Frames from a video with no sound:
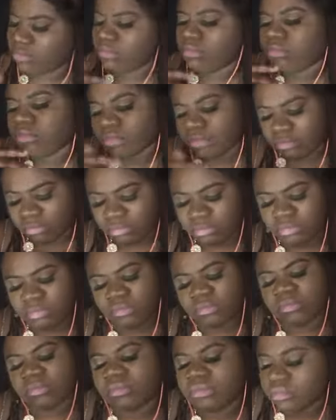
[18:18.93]
I ain't
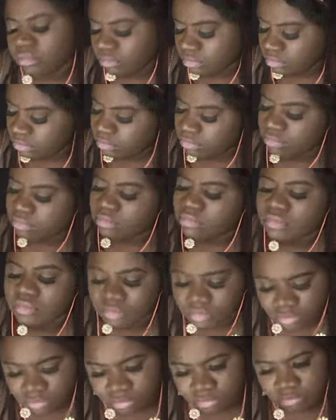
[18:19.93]
even got mine, not
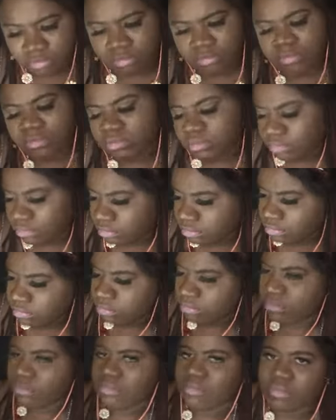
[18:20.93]
even a part
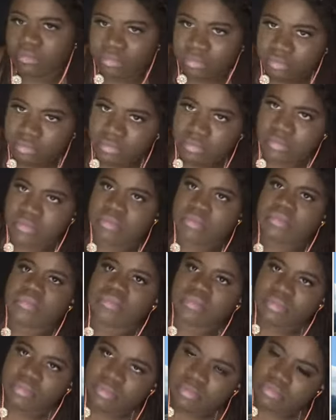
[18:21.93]
time. I know it's a
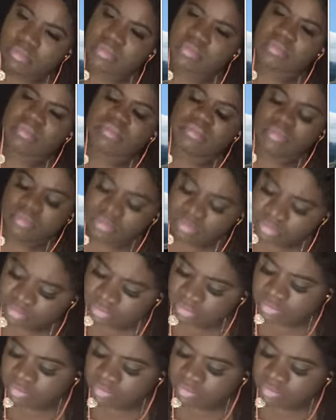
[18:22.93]
struggle, but this ticket's only